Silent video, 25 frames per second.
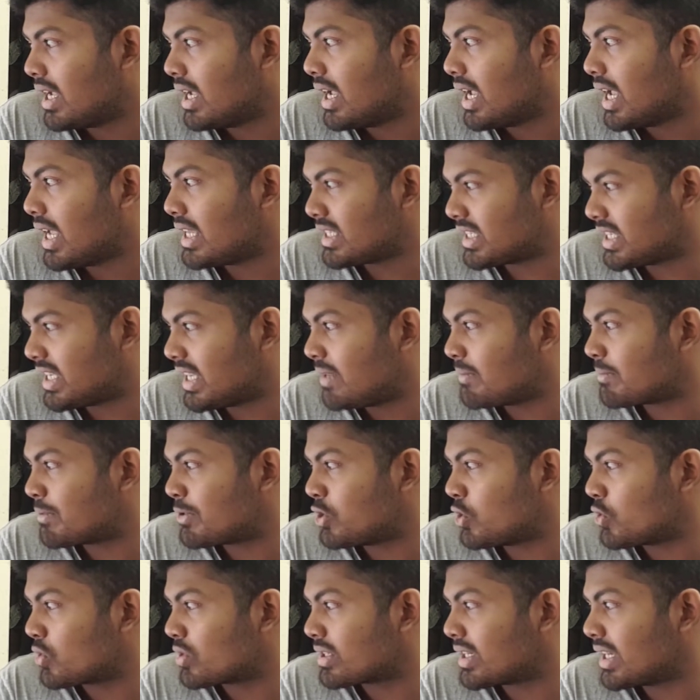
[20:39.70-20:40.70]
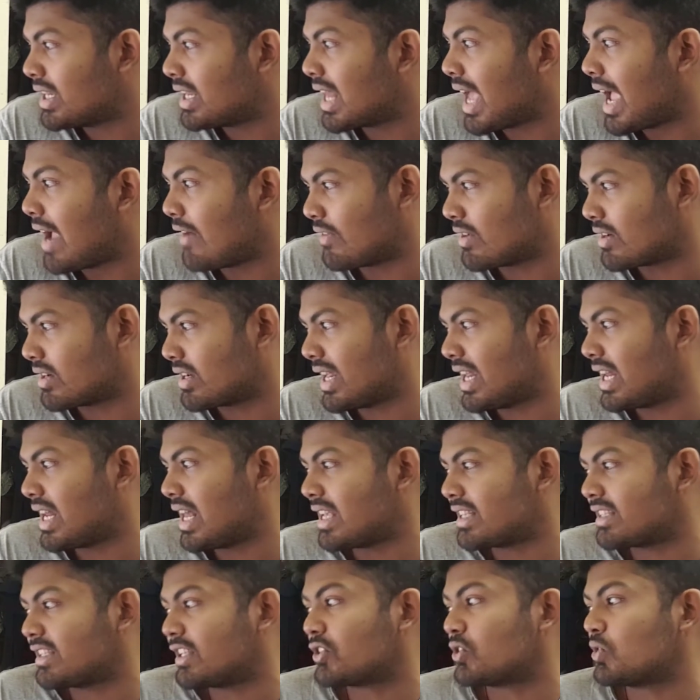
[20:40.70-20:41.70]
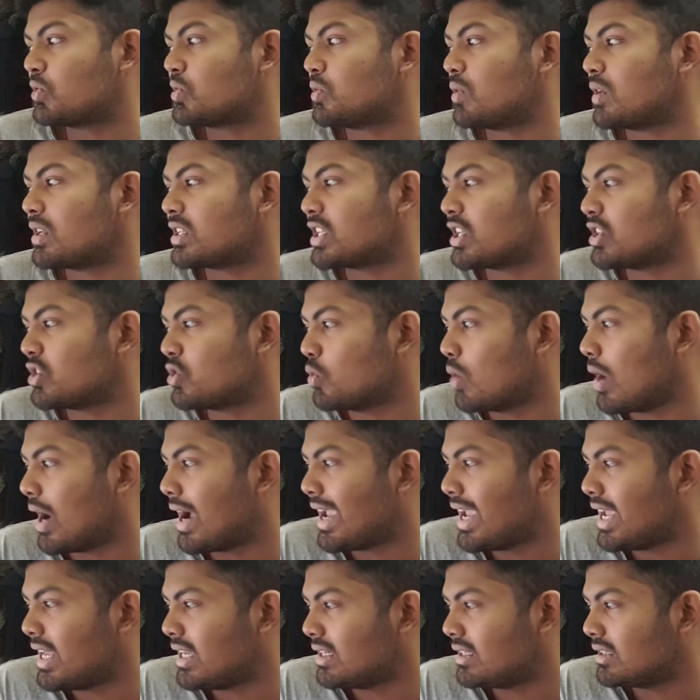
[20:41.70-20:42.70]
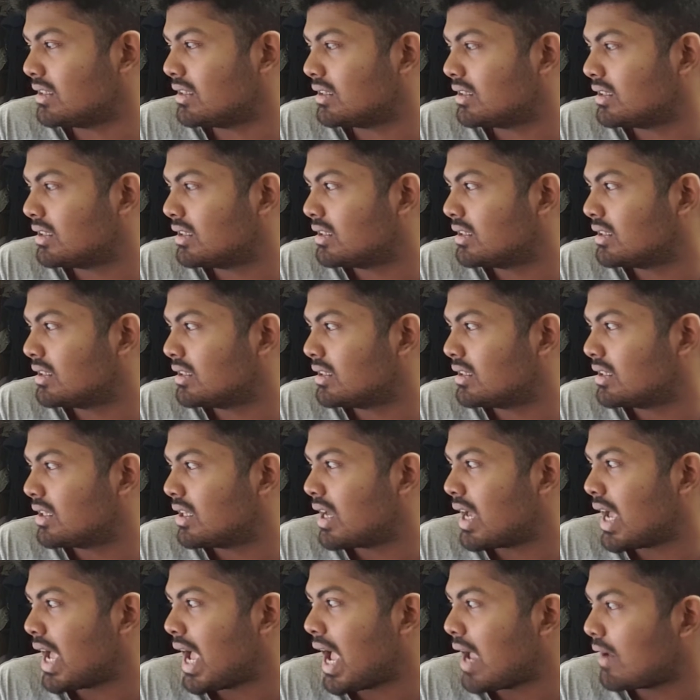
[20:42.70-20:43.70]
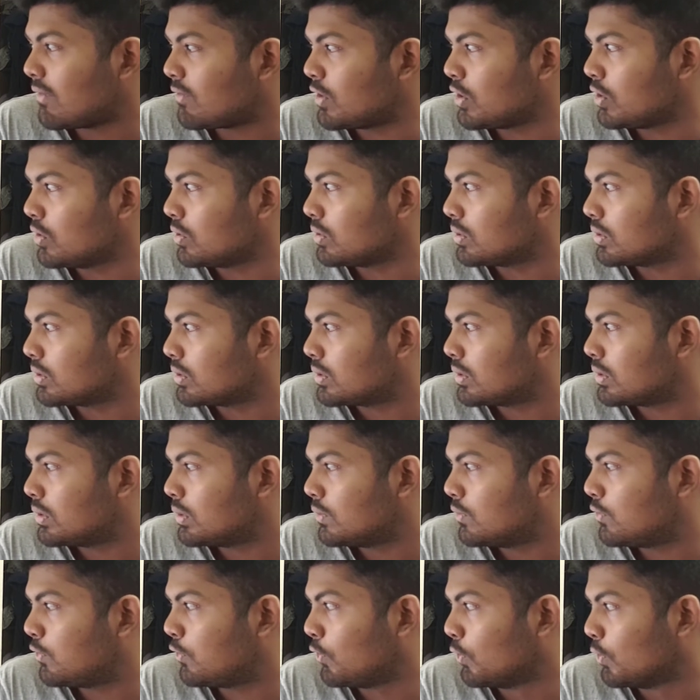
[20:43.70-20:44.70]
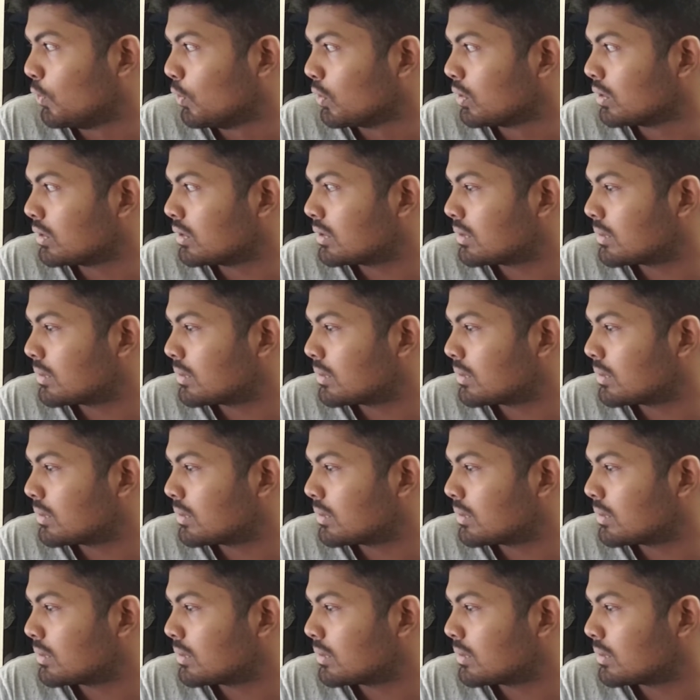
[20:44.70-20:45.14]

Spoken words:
It seems you still haven't realized the situation you are in. Have you, fool?